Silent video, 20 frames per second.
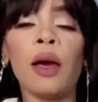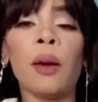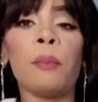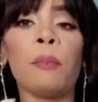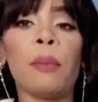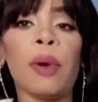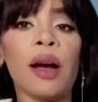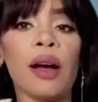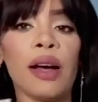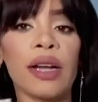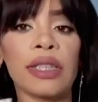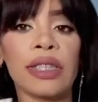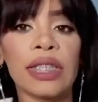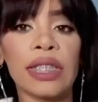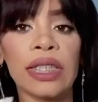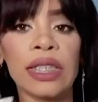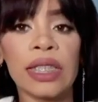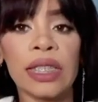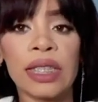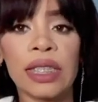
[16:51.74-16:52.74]
But
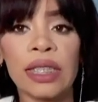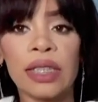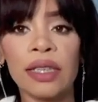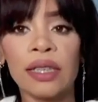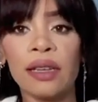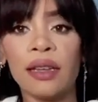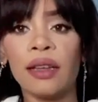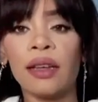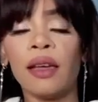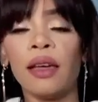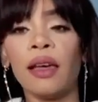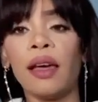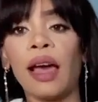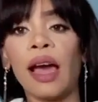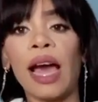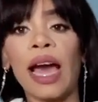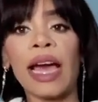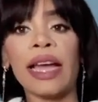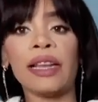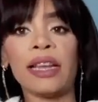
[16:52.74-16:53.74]

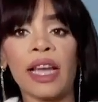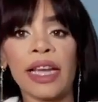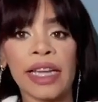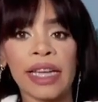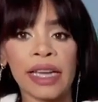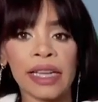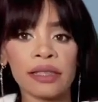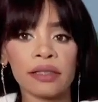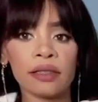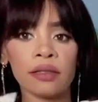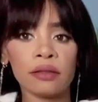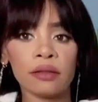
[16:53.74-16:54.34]
I like it,